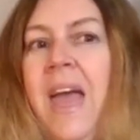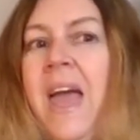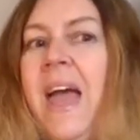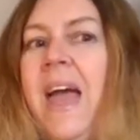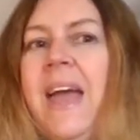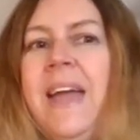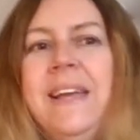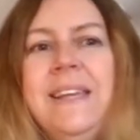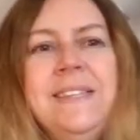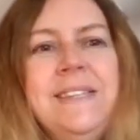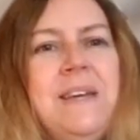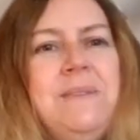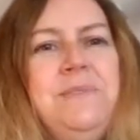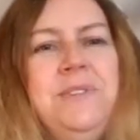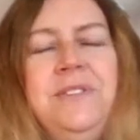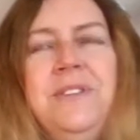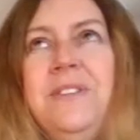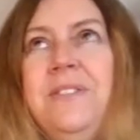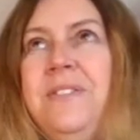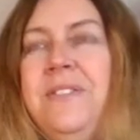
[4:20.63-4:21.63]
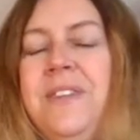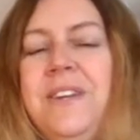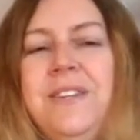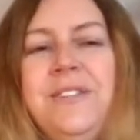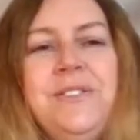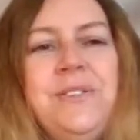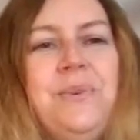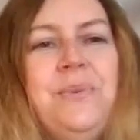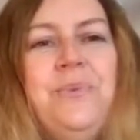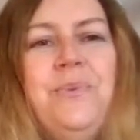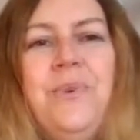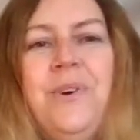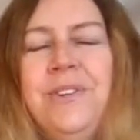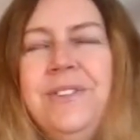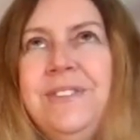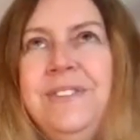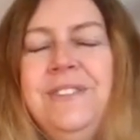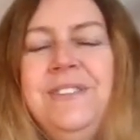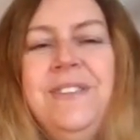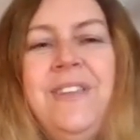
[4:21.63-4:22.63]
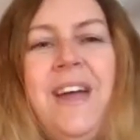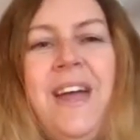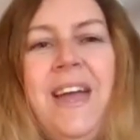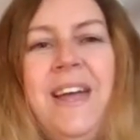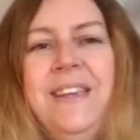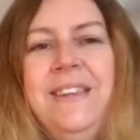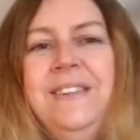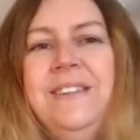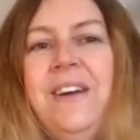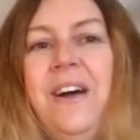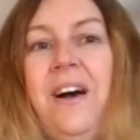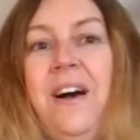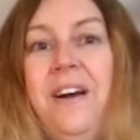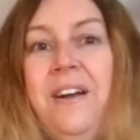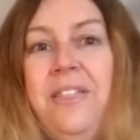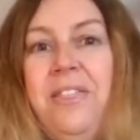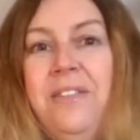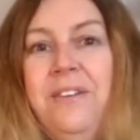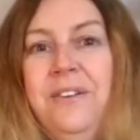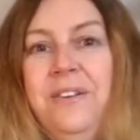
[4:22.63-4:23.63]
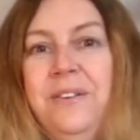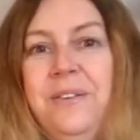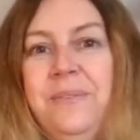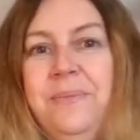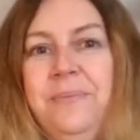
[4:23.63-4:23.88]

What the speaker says: Except that this wasn't the end either.